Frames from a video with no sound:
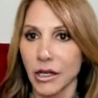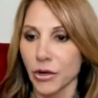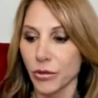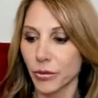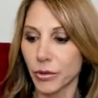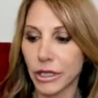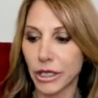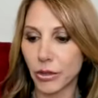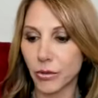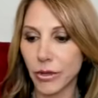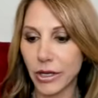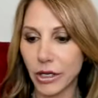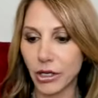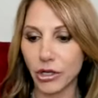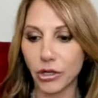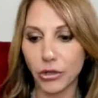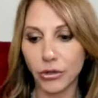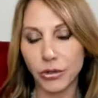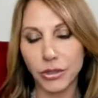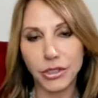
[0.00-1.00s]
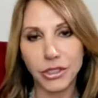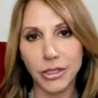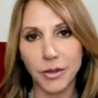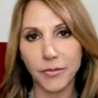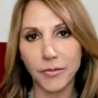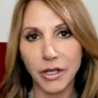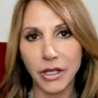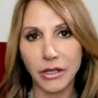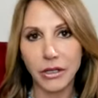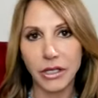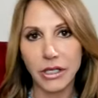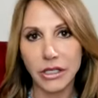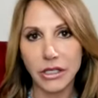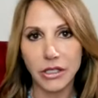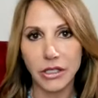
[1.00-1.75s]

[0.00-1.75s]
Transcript: really quick Google something that,